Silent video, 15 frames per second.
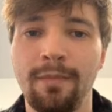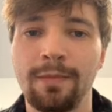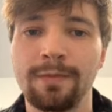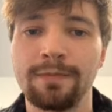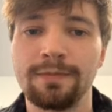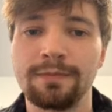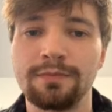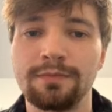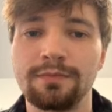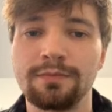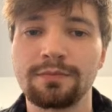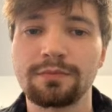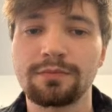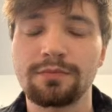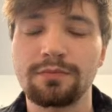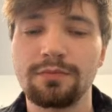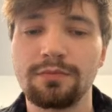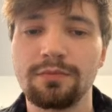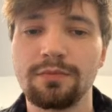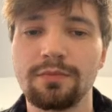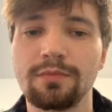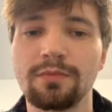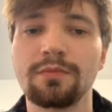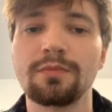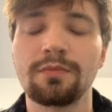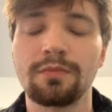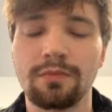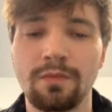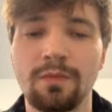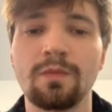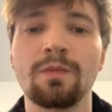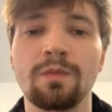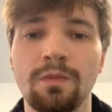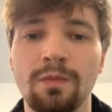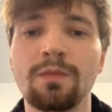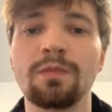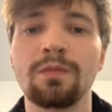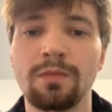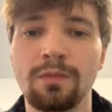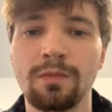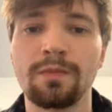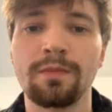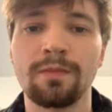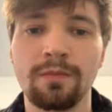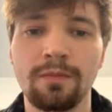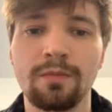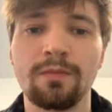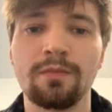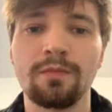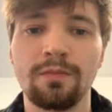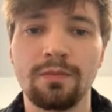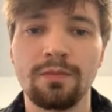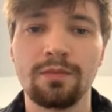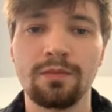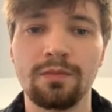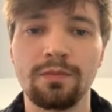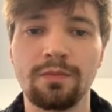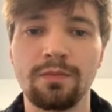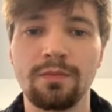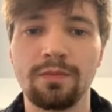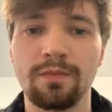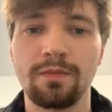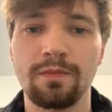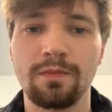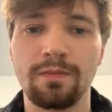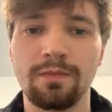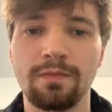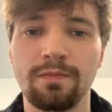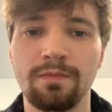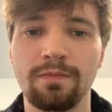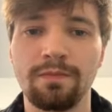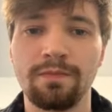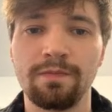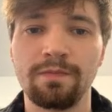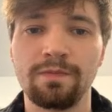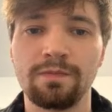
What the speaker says: (not speaking)